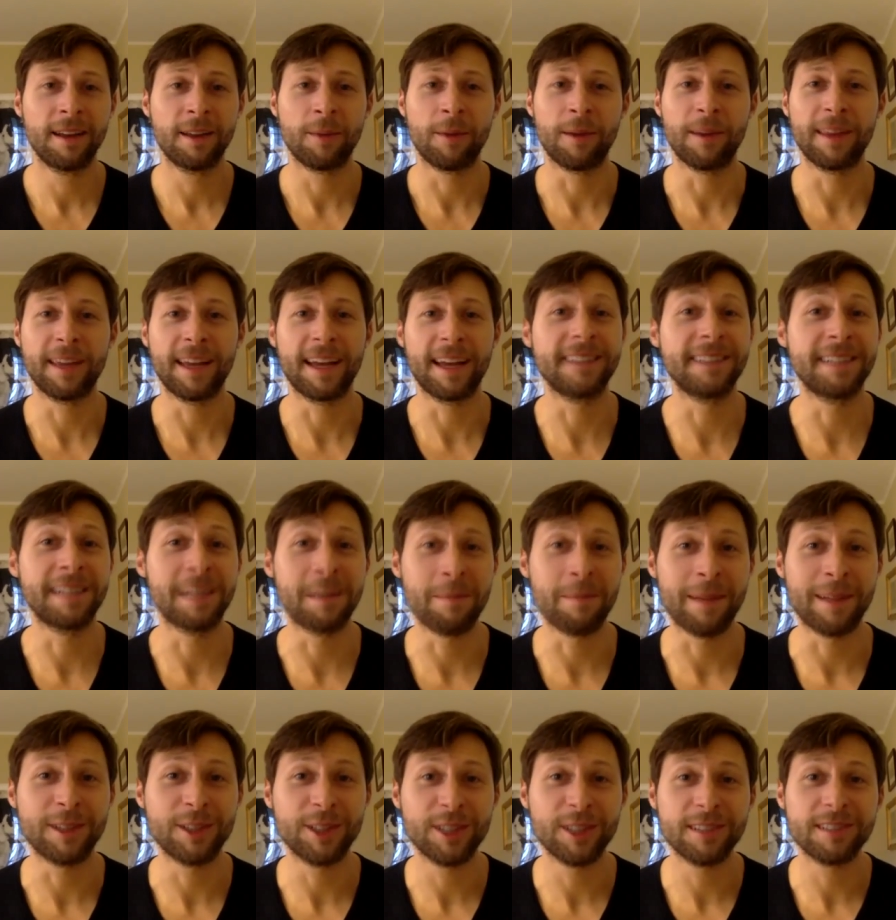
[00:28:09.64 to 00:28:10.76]
one thing I didn't
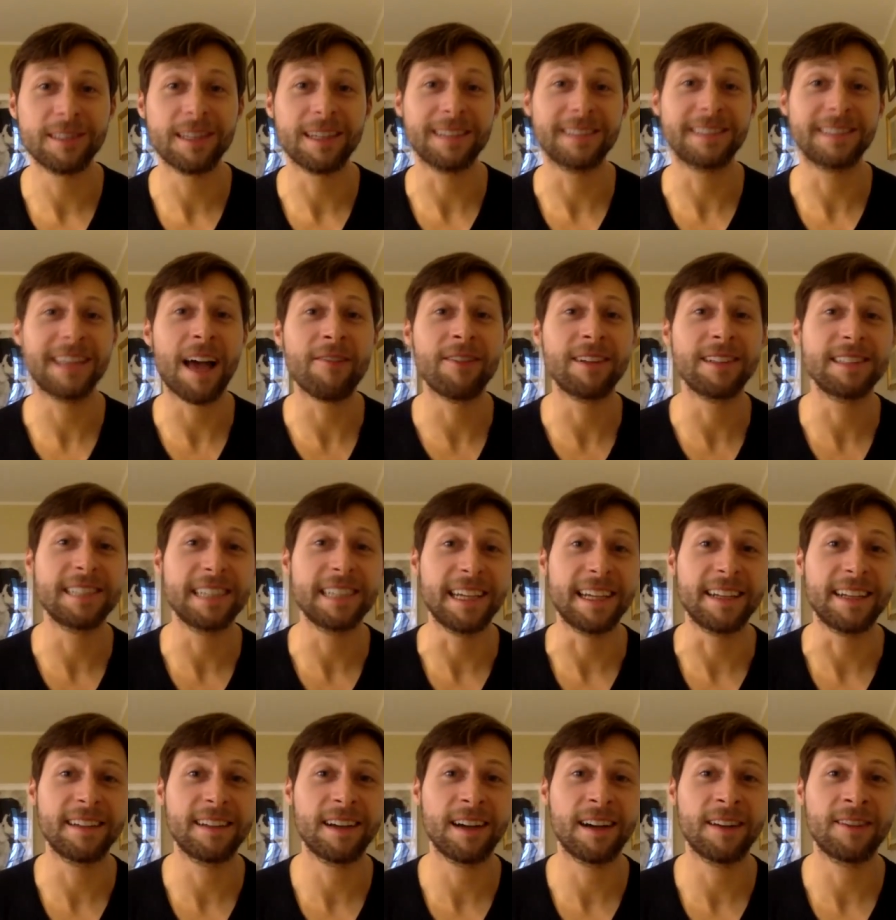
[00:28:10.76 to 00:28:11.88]
mention is that
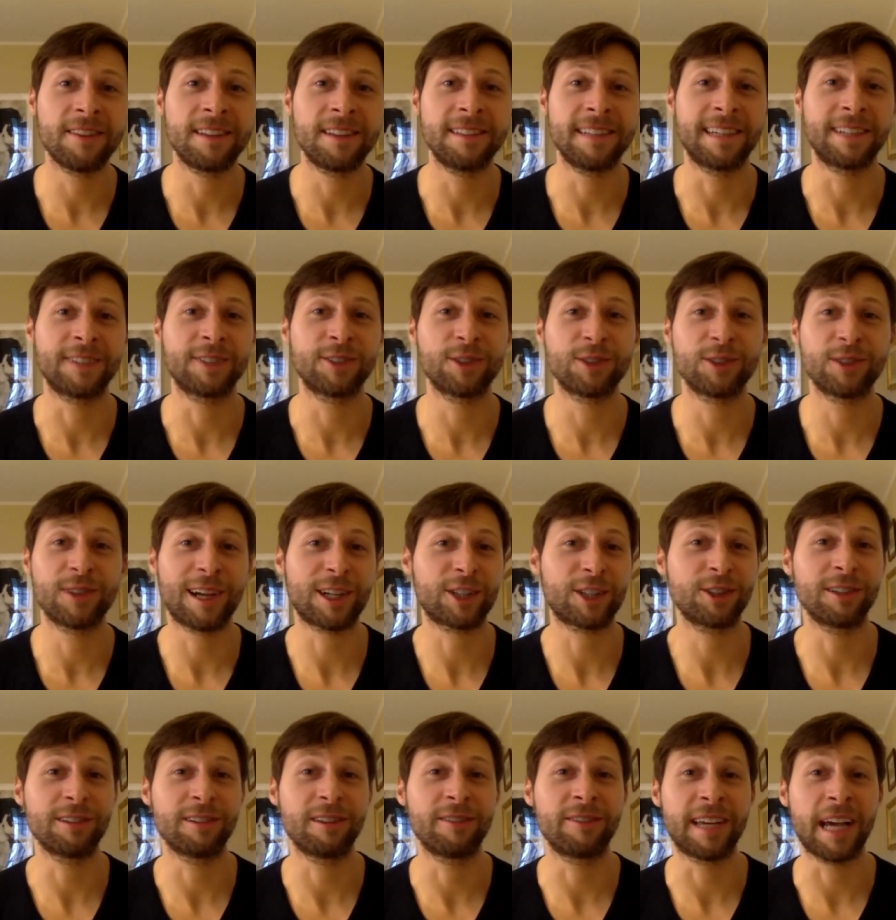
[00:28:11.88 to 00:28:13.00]
17 of the dancers are
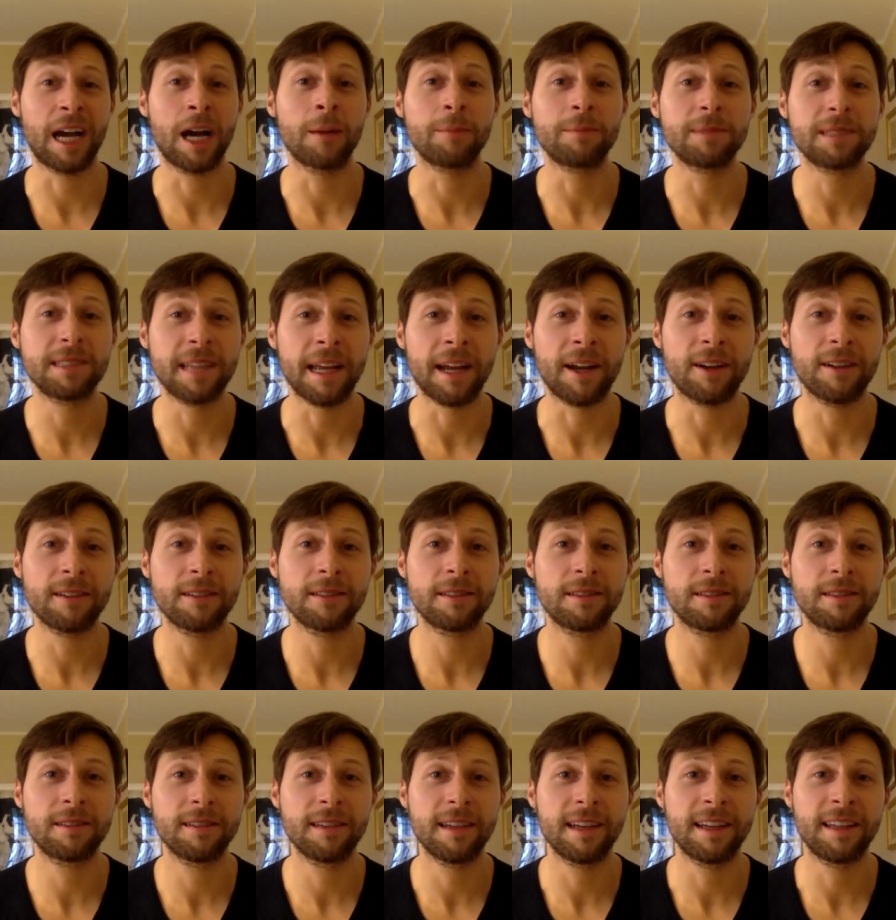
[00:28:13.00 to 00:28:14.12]
actually living
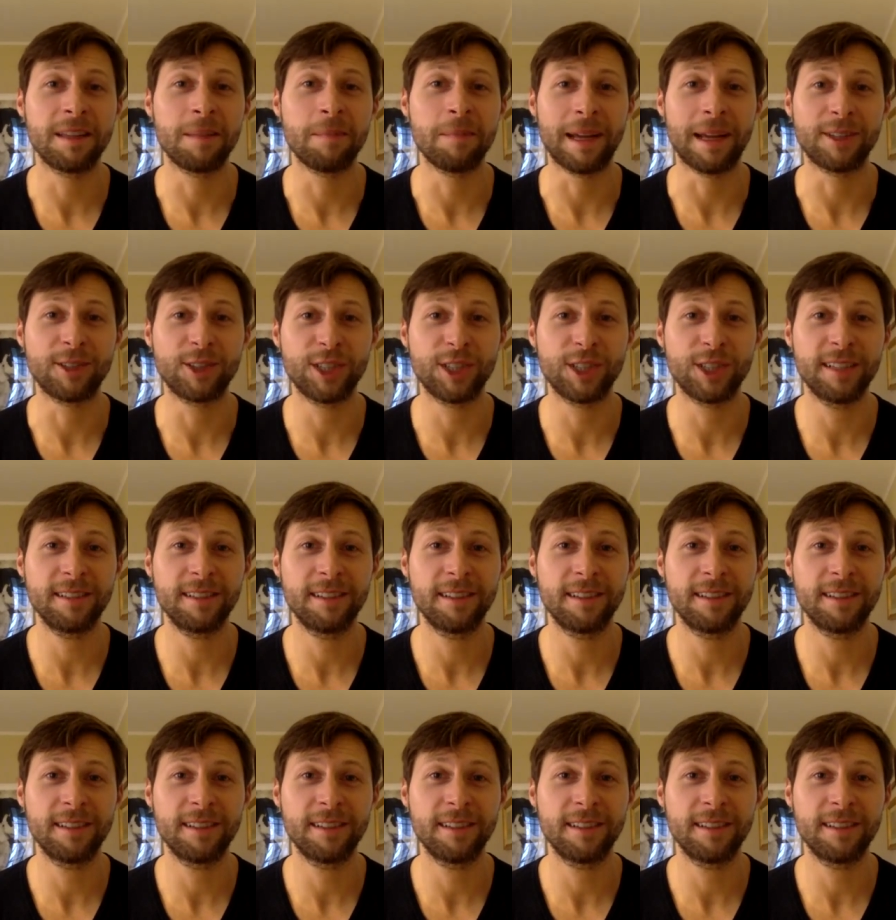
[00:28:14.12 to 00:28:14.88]
upstairs in the mansion